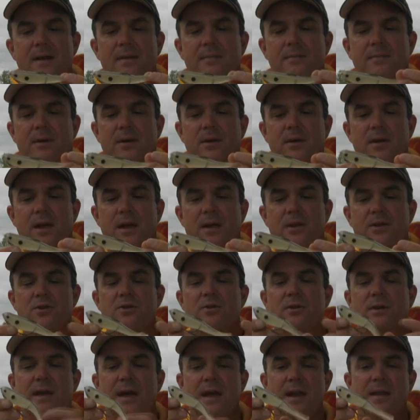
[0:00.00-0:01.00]
it, and
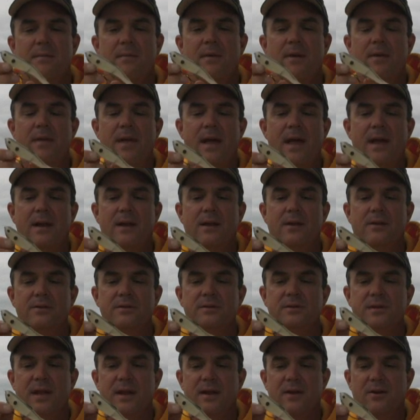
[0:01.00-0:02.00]
you'll get them on that little
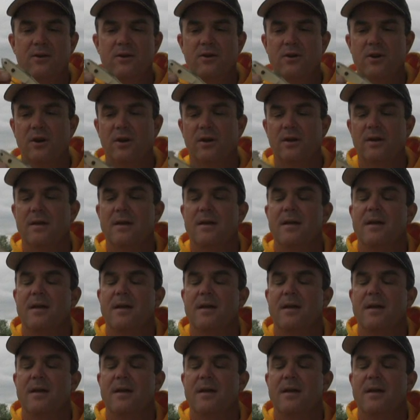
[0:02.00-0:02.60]
stinger hook.